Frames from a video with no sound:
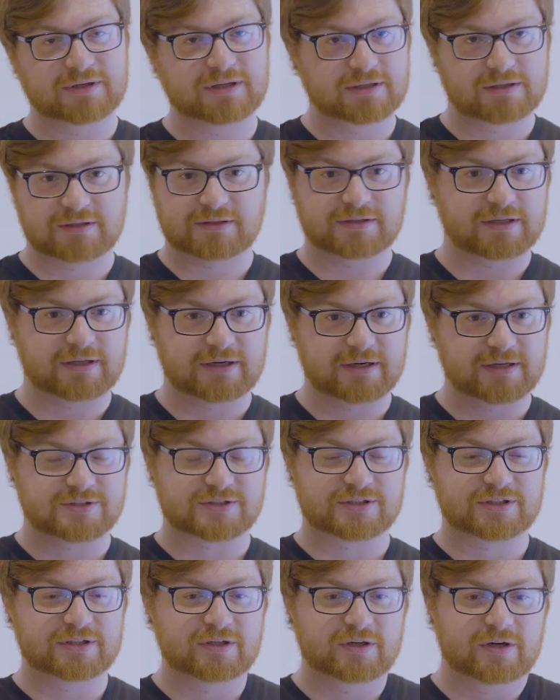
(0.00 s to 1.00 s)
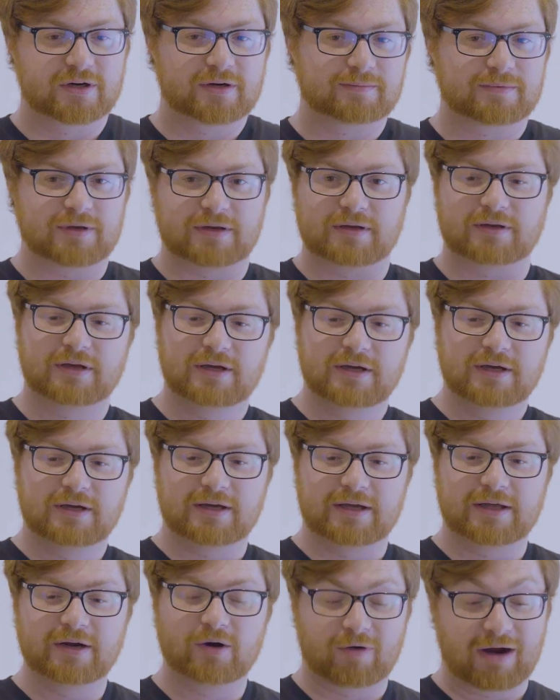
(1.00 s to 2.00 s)
being an engineer and
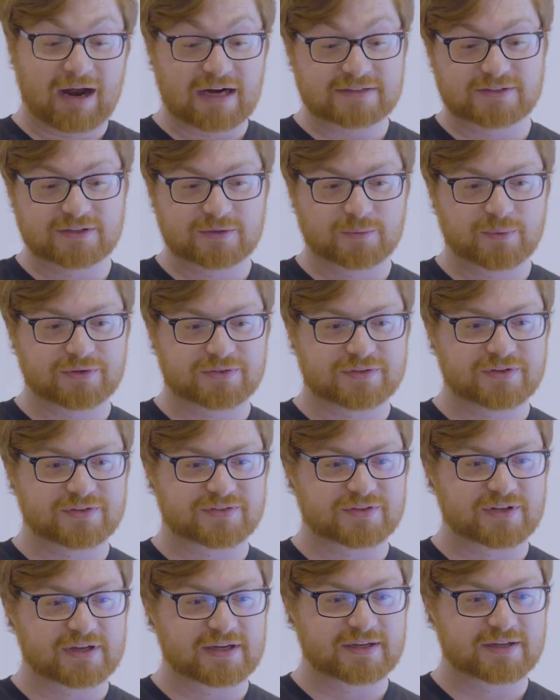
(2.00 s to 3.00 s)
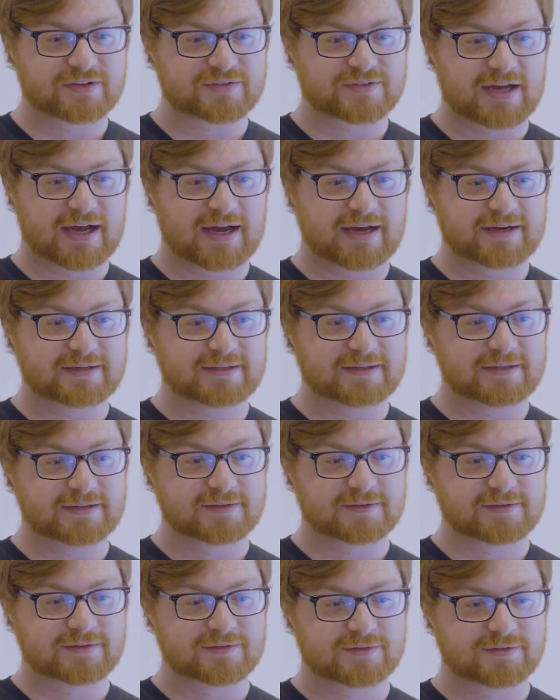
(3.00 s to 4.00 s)
interacting with this thing, is that
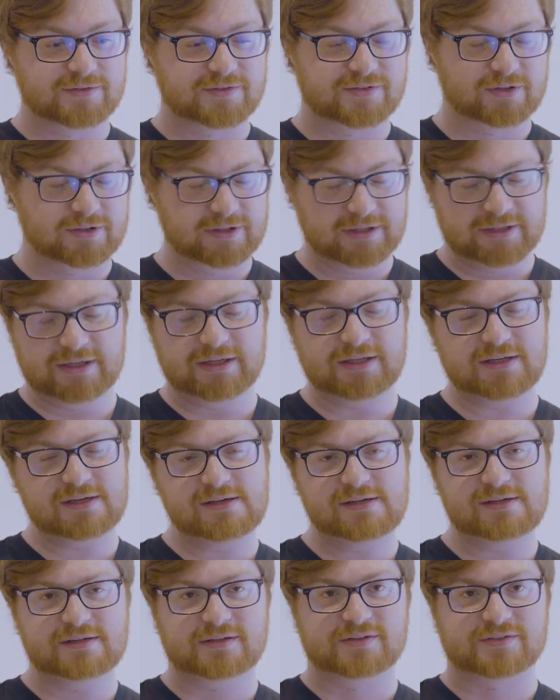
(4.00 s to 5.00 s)
in Solidity?